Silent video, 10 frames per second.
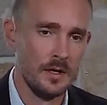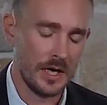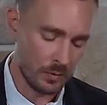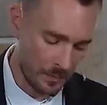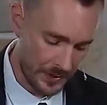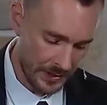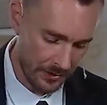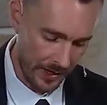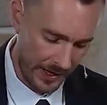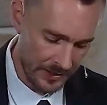And when
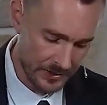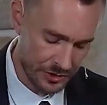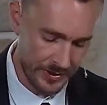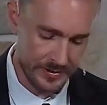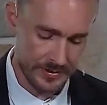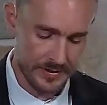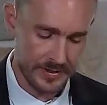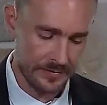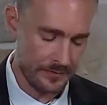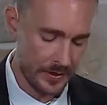Peter asked Jesus
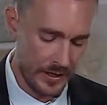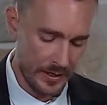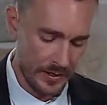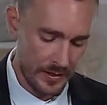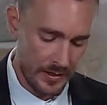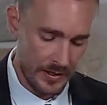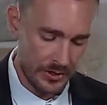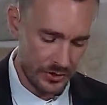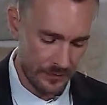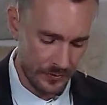if he
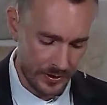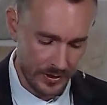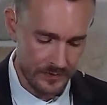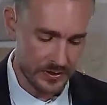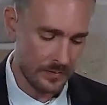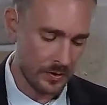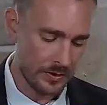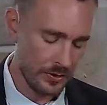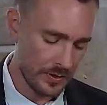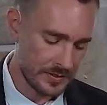should forgive someone
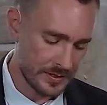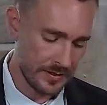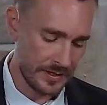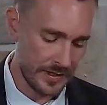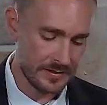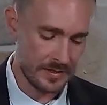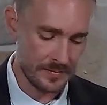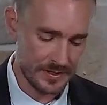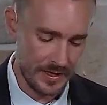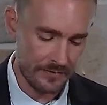who had sinned against him
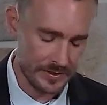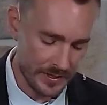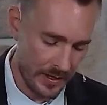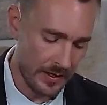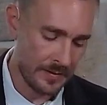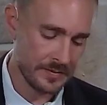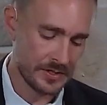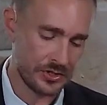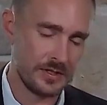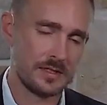7 times,
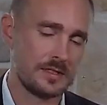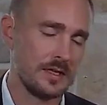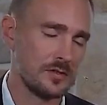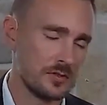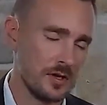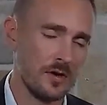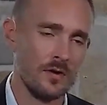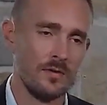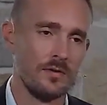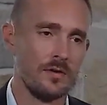Jesus says,
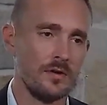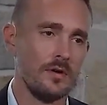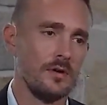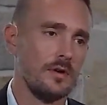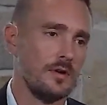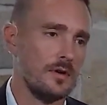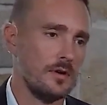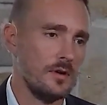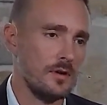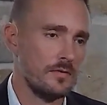no,
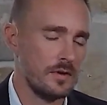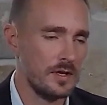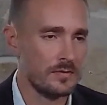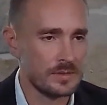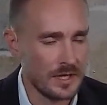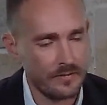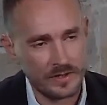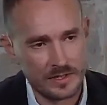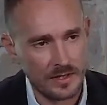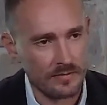forgive him
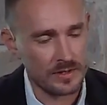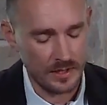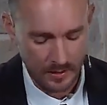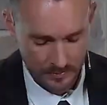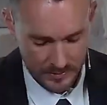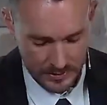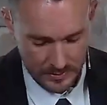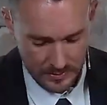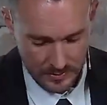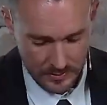77 times.
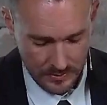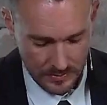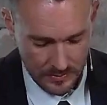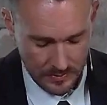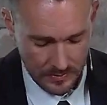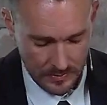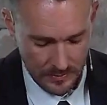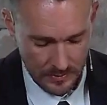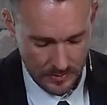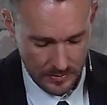
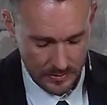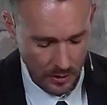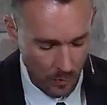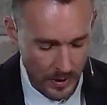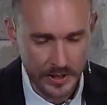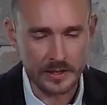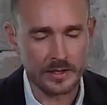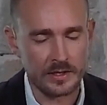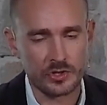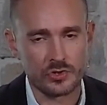Nobody in
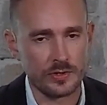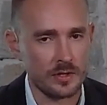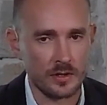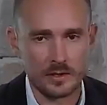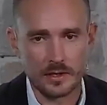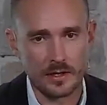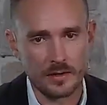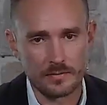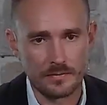history talked like that.